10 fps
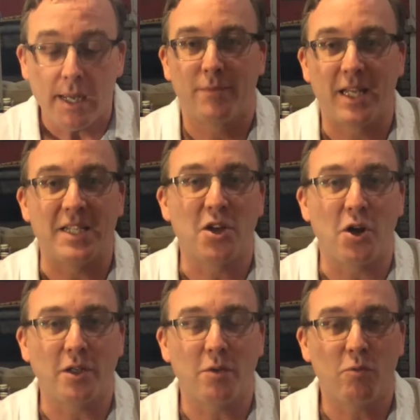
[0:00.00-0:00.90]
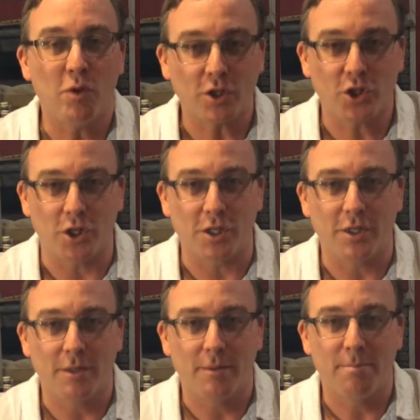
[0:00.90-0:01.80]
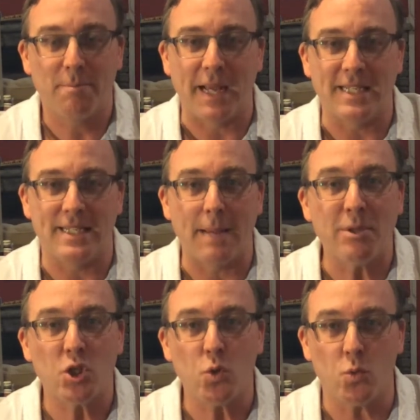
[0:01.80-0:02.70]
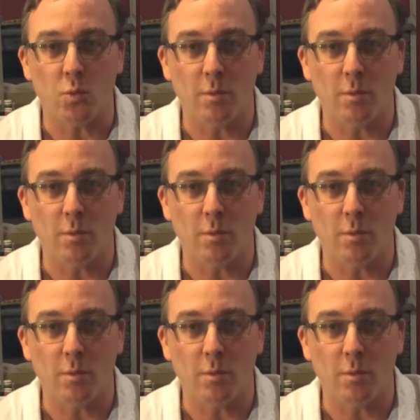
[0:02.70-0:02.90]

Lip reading: It is called Rukshuk by Zabazoo.